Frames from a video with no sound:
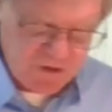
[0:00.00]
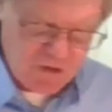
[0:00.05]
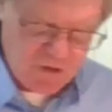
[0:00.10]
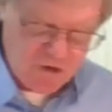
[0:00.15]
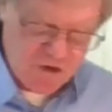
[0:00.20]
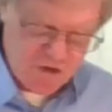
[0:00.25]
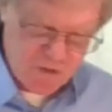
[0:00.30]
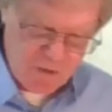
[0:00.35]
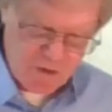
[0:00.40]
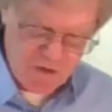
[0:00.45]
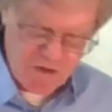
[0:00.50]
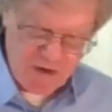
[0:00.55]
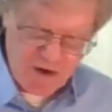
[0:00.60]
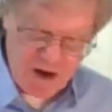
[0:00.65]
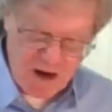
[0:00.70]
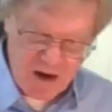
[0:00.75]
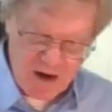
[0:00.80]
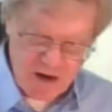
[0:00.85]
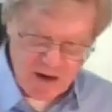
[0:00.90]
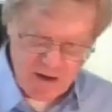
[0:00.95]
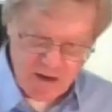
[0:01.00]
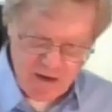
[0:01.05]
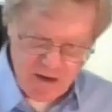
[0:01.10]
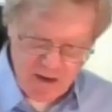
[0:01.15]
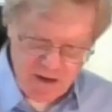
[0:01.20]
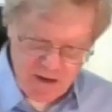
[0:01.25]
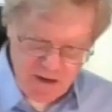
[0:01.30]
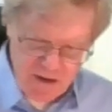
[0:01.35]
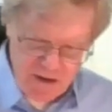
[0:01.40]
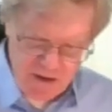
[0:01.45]
of course, will die
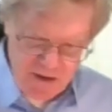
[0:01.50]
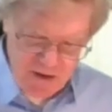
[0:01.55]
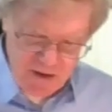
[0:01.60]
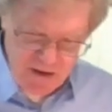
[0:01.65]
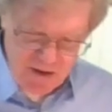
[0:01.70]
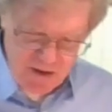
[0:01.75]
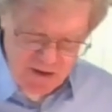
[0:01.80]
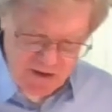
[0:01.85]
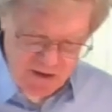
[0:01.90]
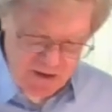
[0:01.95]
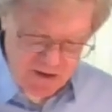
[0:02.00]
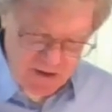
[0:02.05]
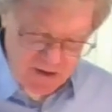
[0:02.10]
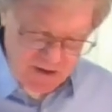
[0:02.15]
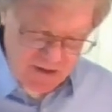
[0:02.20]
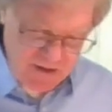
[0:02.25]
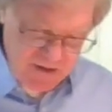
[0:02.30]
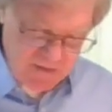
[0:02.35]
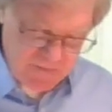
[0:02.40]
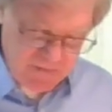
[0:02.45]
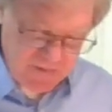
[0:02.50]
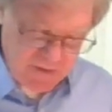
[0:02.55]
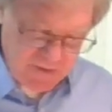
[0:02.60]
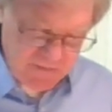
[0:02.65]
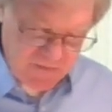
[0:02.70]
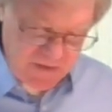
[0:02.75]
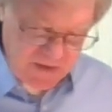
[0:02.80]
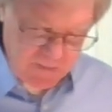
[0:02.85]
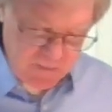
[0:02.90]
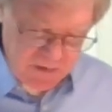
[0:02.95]
uh, if,
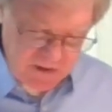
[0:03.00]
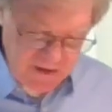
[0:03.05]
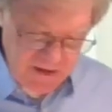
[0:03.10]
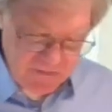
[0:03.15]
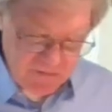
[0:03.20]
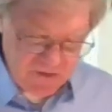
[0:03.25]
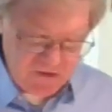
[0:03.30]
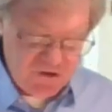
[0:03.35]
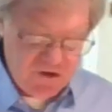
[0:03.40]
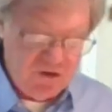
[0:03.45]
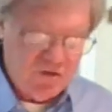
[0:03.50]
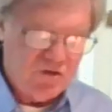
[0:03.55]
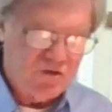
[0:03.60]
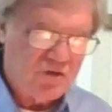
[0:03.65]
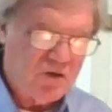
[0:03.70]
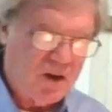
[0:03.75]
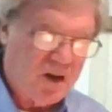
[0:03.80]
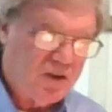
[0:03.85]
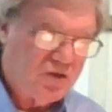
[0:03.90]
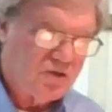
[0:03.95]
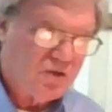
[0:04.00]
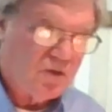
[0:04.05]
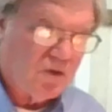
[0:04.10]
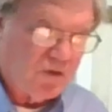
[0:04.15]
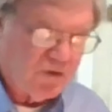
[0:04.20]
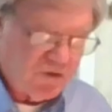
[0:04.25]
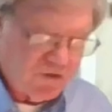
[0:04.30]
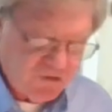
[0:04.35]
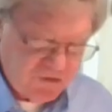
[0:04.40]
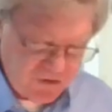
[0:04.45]
if they believe in Jesus Christ, their
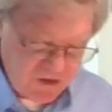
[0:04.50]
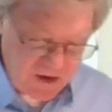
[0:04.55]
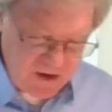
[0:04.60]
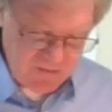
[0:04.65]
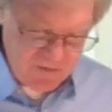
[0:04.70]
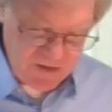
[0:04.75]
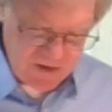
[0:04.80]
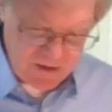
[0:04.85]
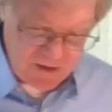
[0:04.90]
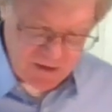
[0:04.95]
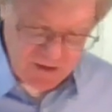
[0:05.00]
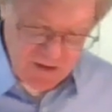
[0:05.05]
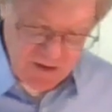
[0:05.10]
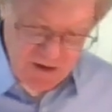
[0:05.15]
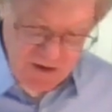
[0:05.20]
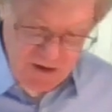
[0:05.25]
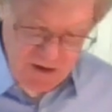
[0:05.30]
Lord and Savior.